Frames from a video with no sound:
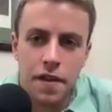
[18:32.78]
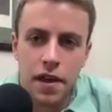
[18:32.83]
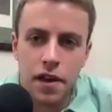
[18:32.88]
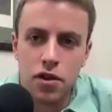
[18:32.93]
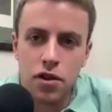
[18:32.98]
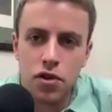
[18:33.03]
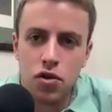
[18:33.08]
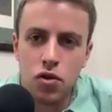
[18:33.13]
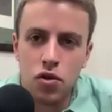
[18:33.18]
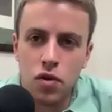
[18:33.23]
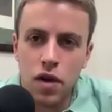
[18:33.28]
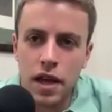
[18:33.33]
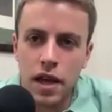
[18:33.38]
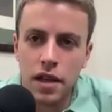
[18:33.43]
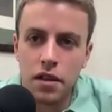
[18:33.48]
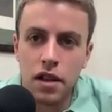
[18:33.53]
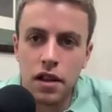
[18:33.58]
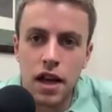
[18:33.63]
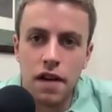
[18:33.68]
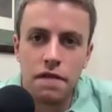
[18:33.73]
that you had
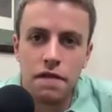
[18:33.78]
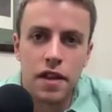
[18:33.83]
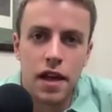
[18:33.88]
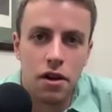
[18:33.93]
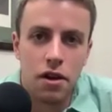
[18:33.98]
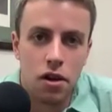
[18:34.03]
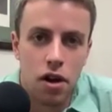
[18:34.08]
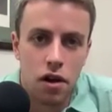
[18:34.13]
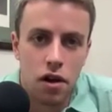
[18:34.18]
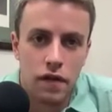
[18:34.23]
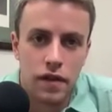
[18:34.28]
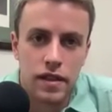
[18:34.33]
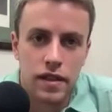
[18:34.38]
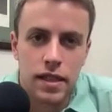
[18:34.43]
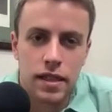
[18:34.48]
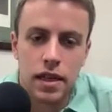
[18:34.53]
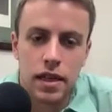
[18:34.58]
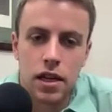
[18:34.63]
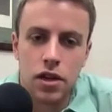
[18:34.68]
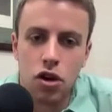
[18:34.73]
left that office
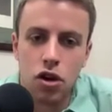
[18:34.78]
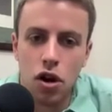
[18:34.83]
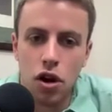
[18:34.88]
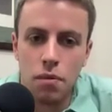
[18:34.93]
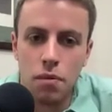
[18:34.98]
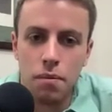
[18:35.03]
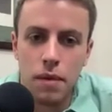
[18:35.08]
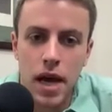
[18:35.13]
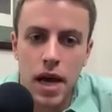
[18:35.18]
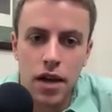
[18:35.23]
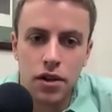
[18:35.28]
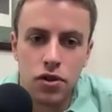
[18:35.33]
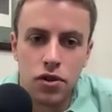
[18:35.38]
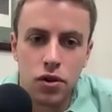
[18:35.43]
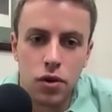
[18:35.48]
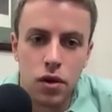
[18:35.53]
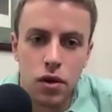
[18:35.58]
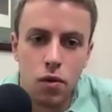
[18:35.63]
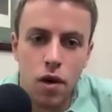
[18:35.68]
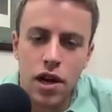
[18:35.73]
and then gone back to
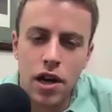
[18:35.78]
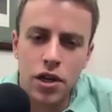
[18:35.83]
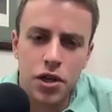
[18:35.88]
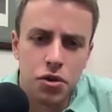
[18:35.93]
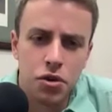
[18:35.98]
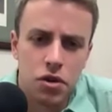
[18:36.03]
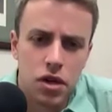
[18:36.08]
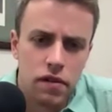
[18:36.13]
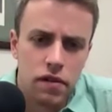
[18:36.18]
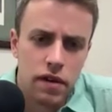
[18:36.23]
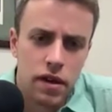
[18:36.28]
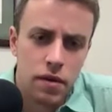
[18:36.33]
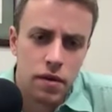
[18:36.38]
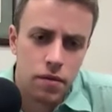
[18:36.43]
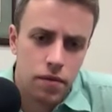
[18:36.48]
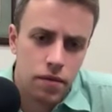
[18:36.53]
it. Why did you leave it?